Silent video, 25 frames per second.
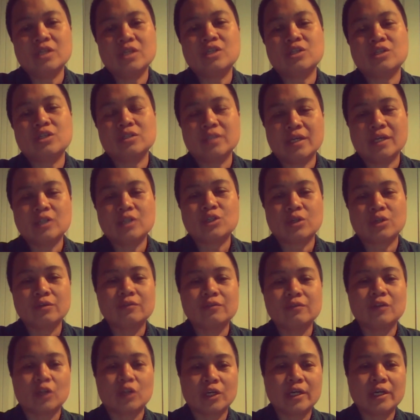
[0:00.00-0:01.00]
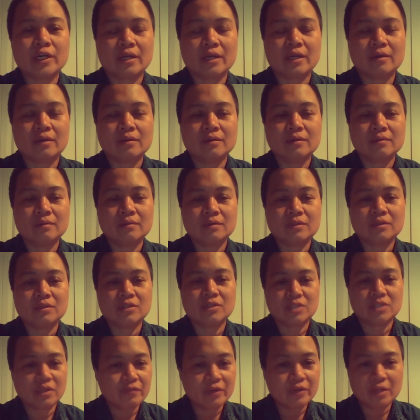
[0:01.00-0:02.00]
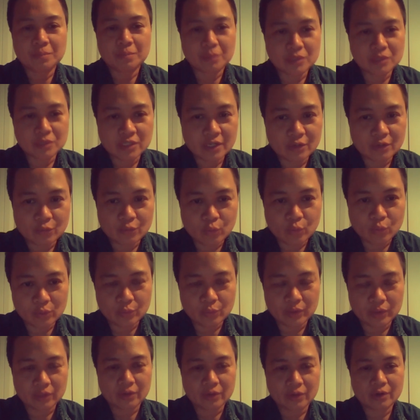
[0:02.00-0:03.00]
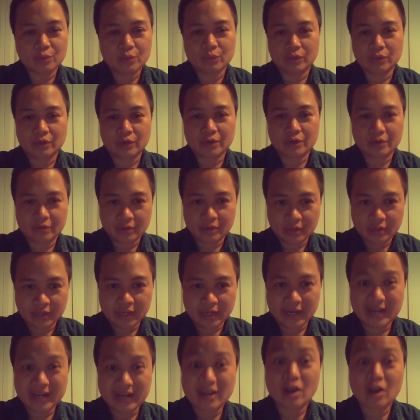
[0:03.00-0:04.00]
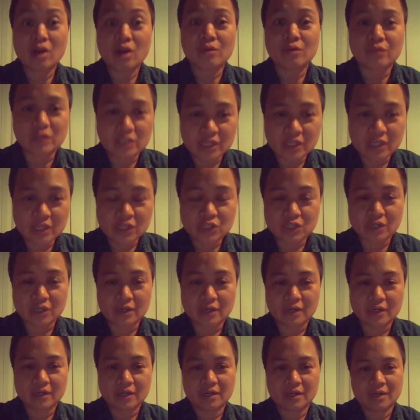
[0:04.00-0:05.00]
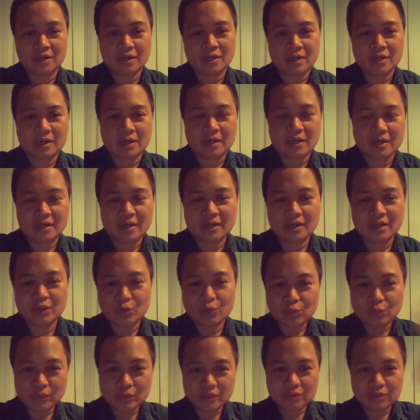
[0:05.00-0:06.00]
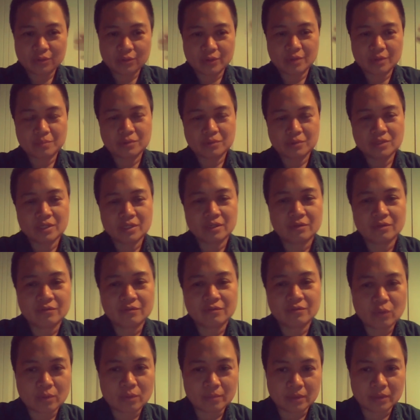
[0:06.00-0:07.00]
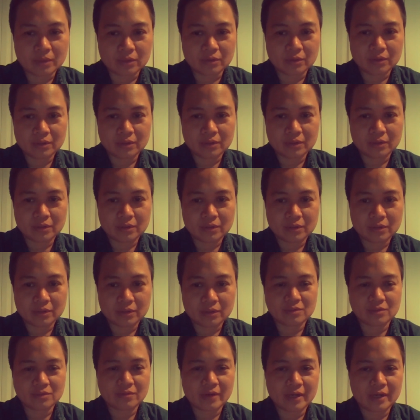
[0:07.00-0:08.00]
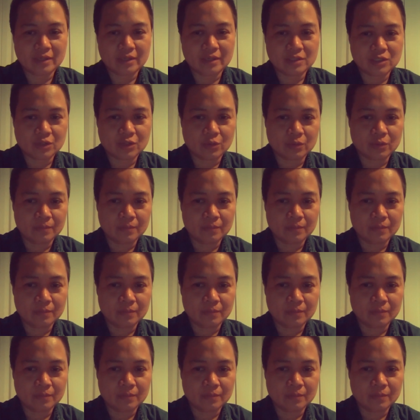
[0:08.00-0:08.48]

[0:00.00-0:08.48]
nature of learning. Because 70% of what we learn in conversation, and only 30% in formal things, right? So